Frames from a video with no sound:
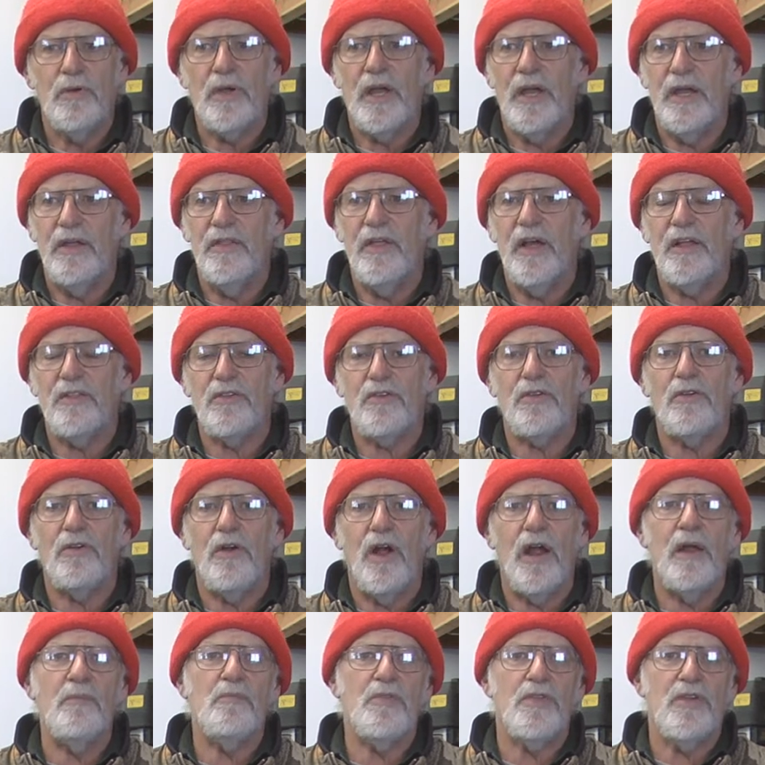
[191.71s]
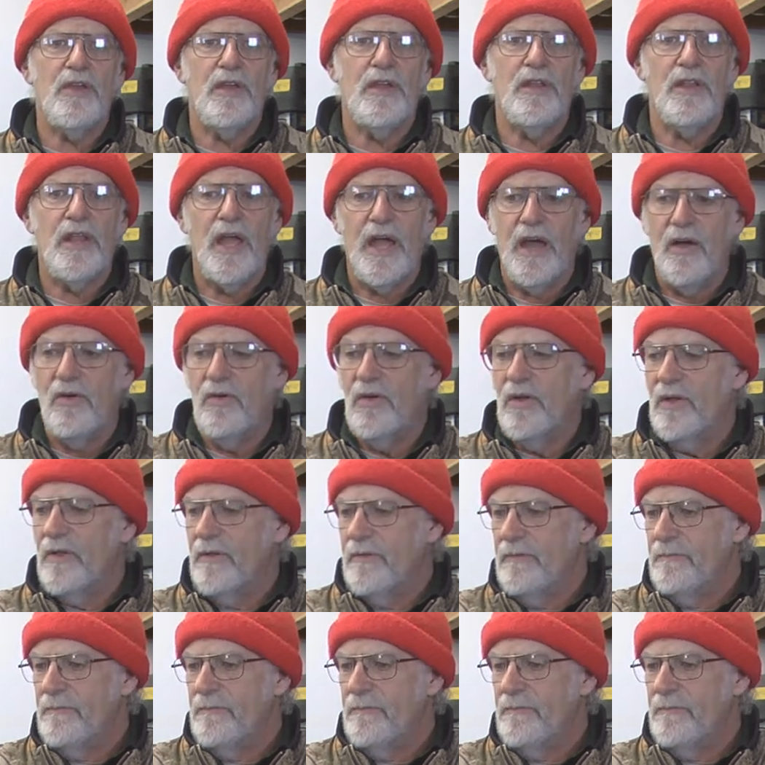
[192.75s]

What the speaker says: okay? That's a crime scene now.